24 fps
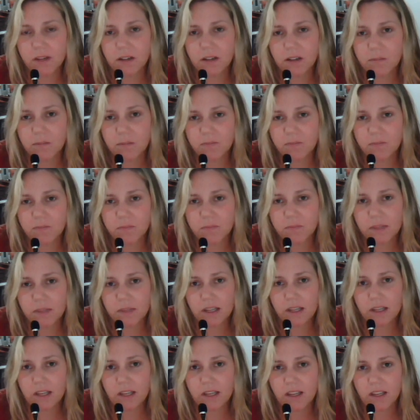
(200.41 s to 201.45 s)
Um,
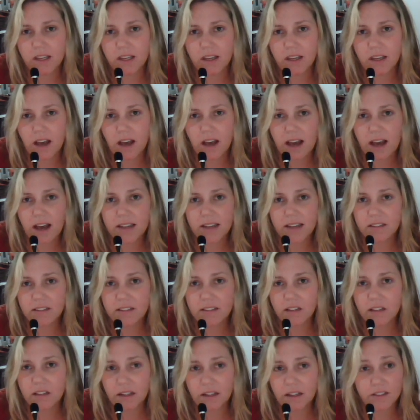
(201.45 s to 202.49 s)

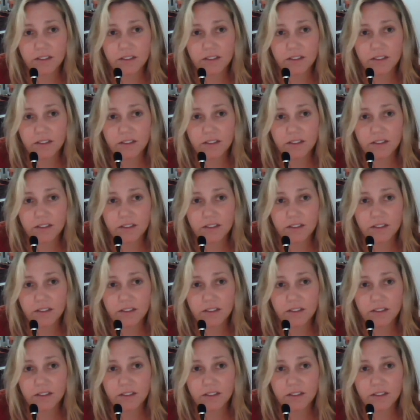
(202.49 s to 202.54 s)
I,